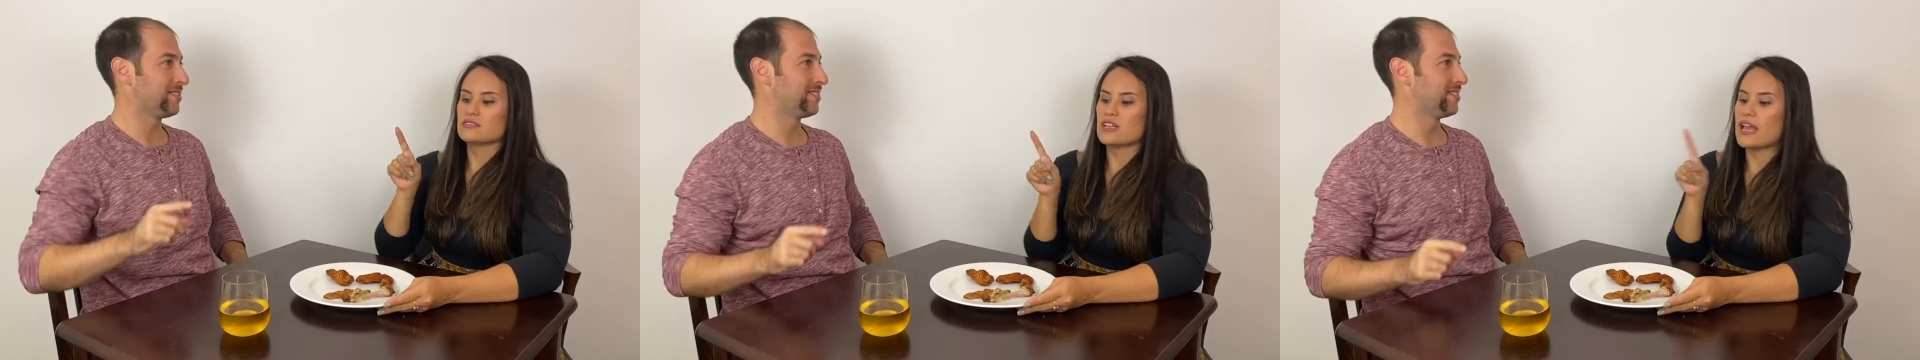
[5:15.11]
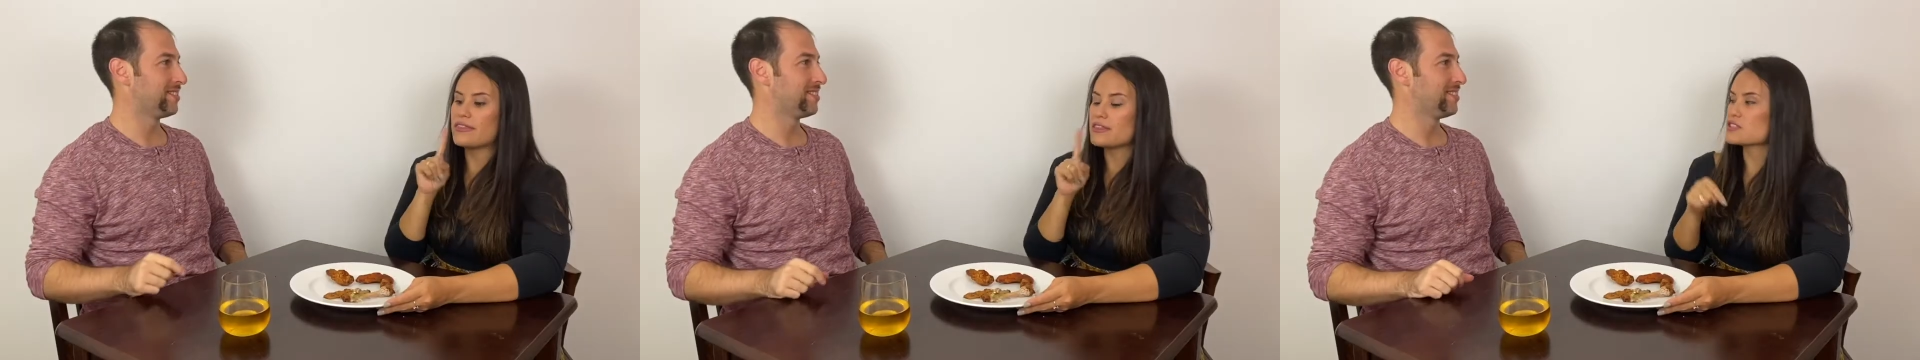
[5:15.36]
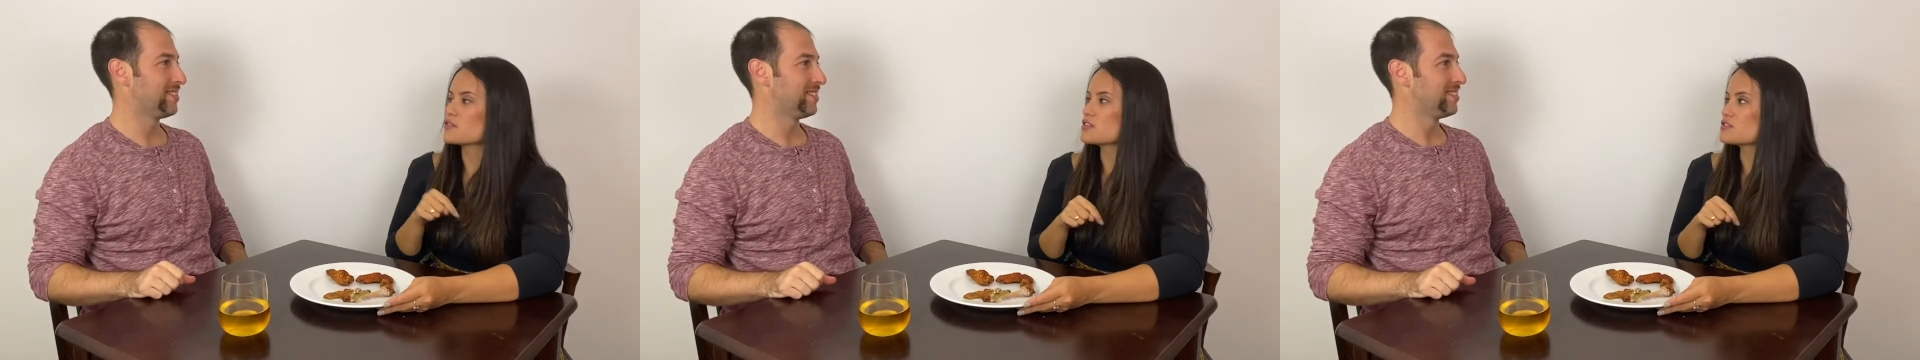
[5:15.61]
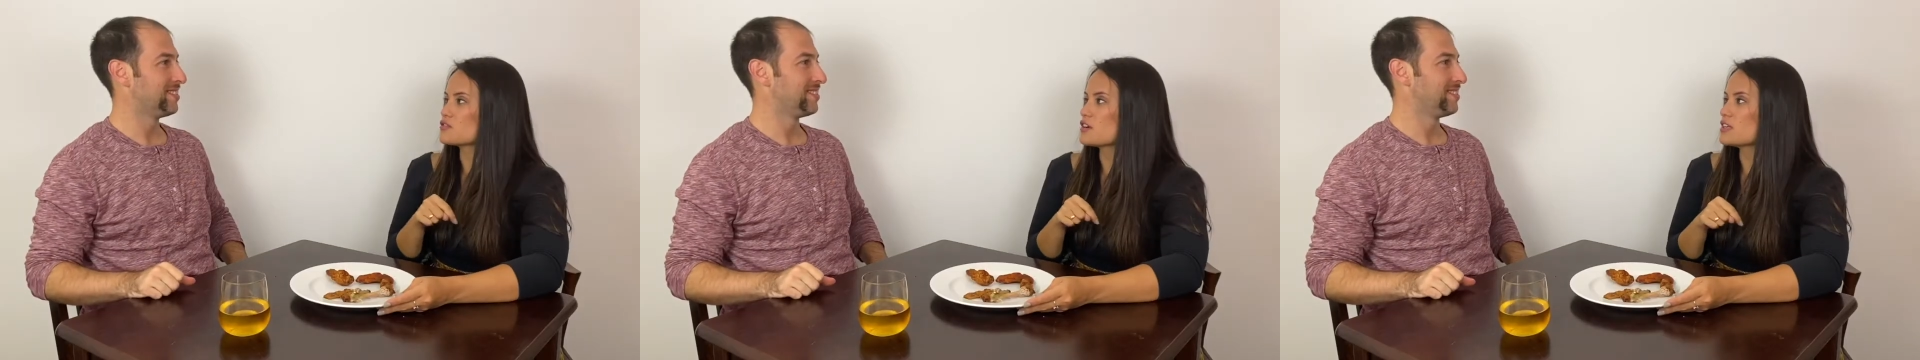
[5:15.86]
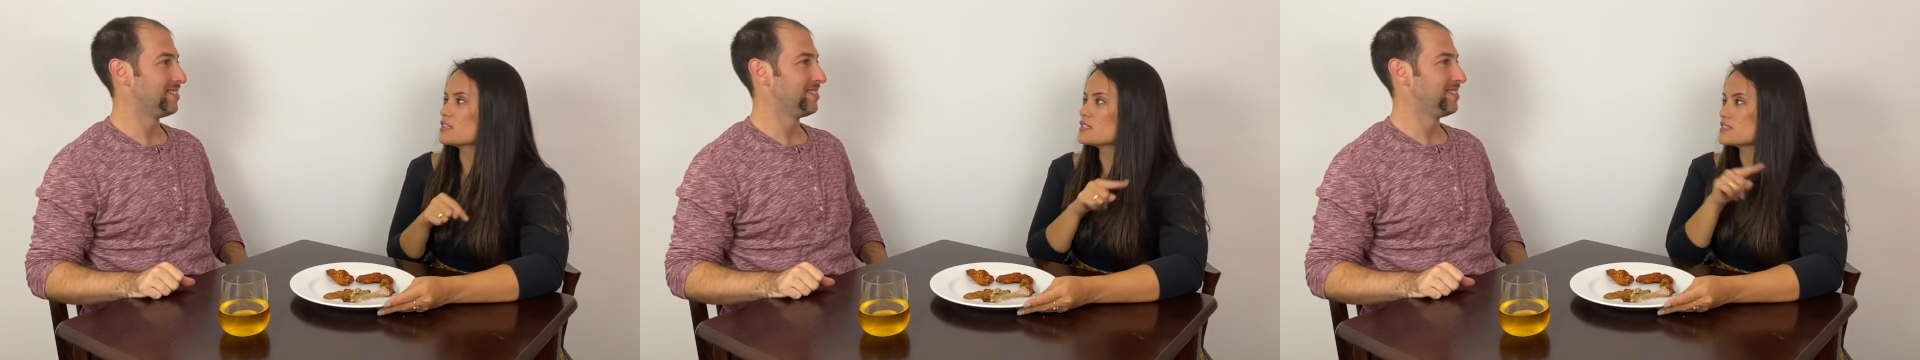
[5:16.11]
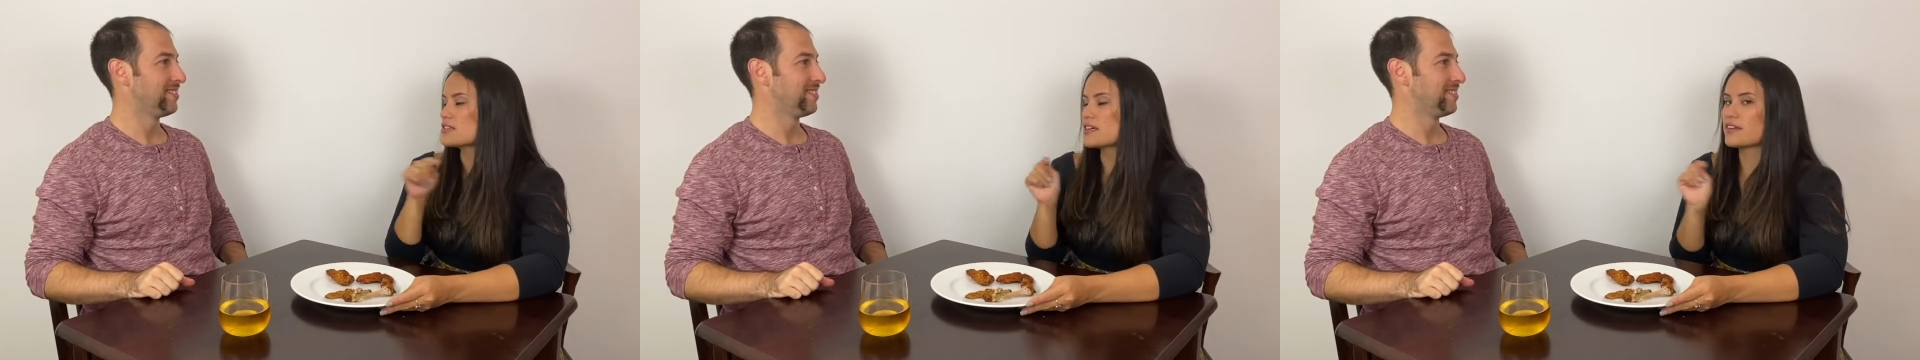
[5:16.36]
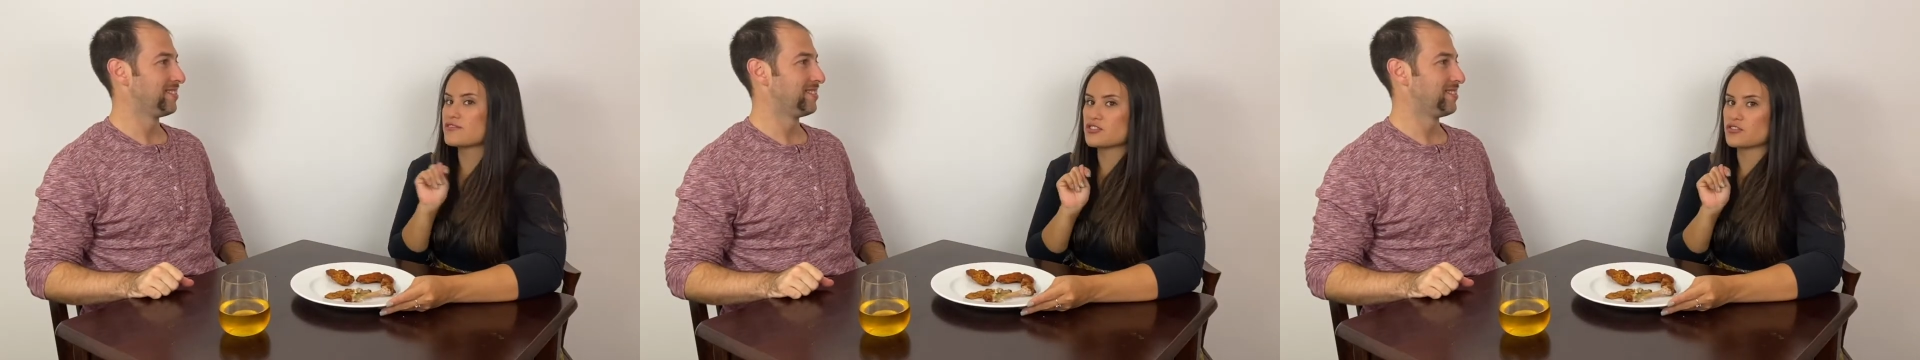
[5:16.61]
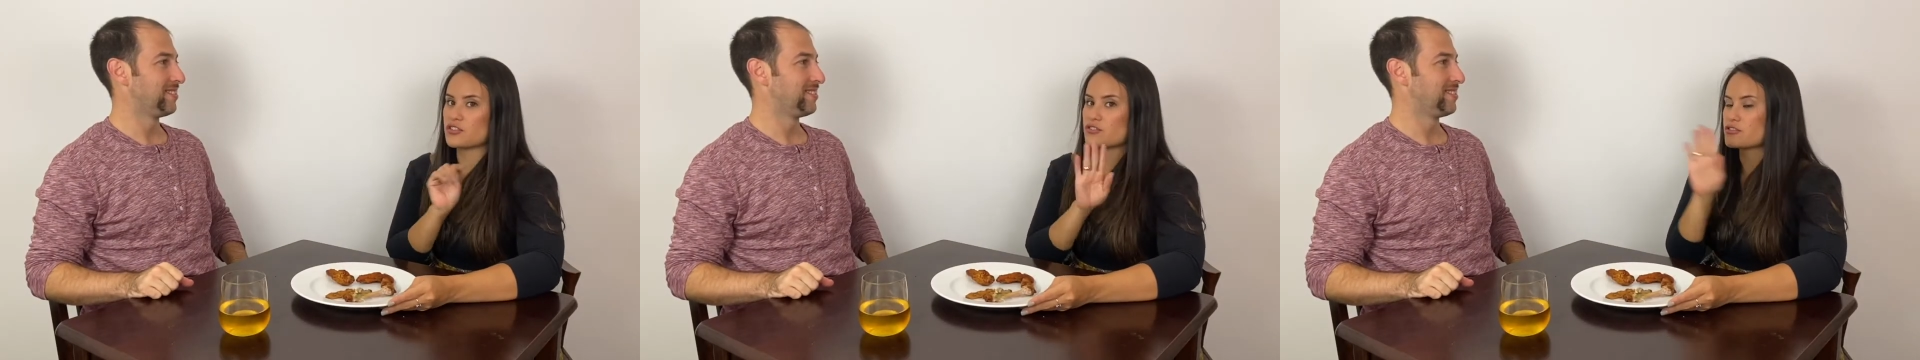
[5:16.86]
Speaker 1: And this restaurant does not have
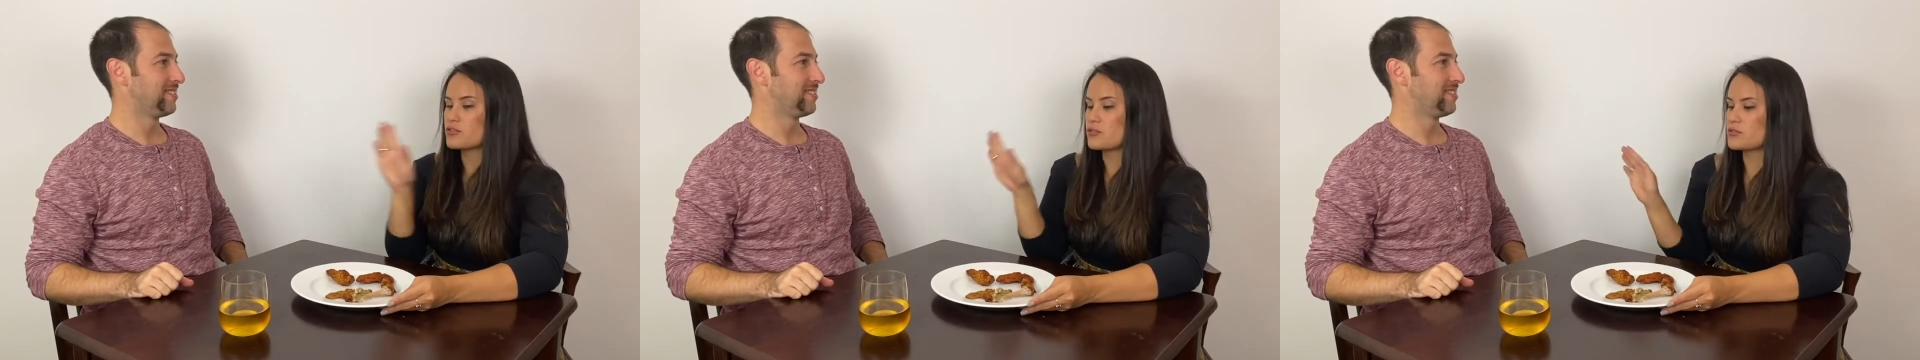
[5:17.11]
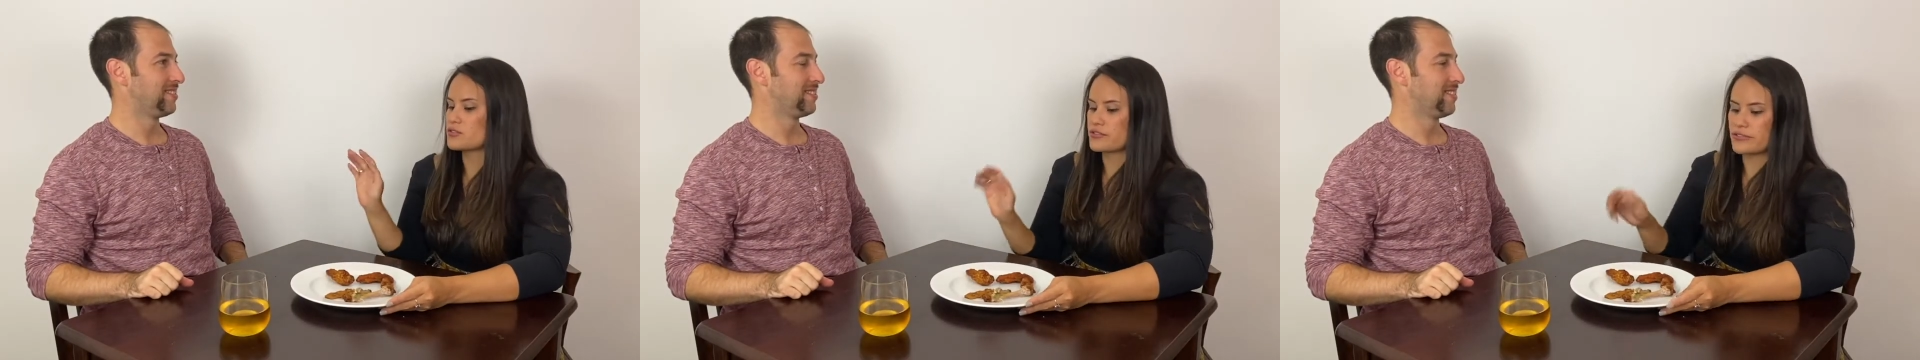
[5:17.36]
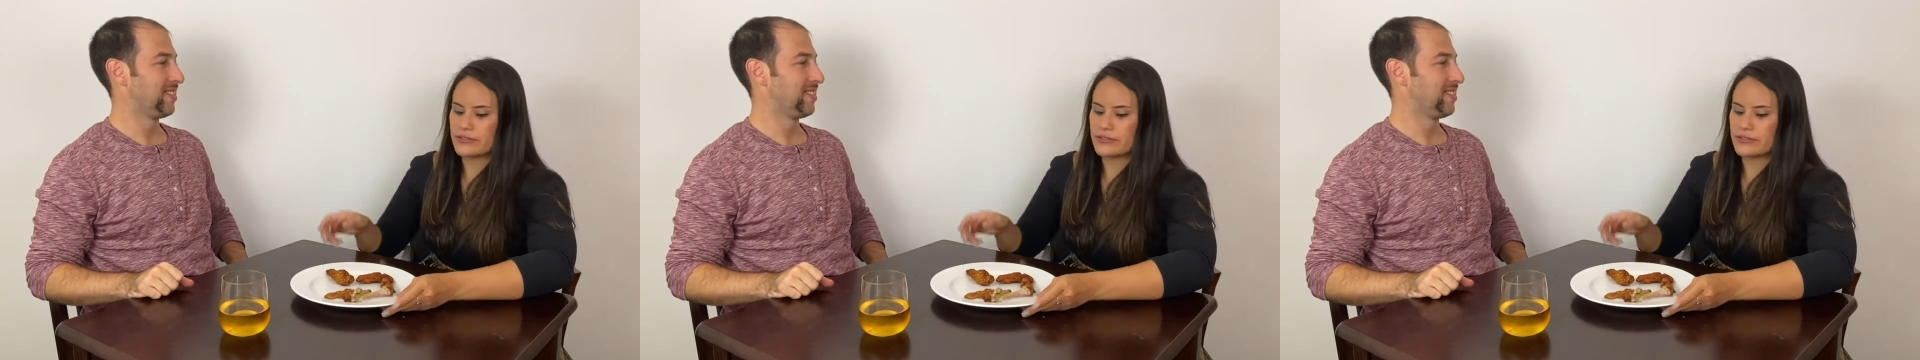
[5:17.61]
dessert, so no dessert.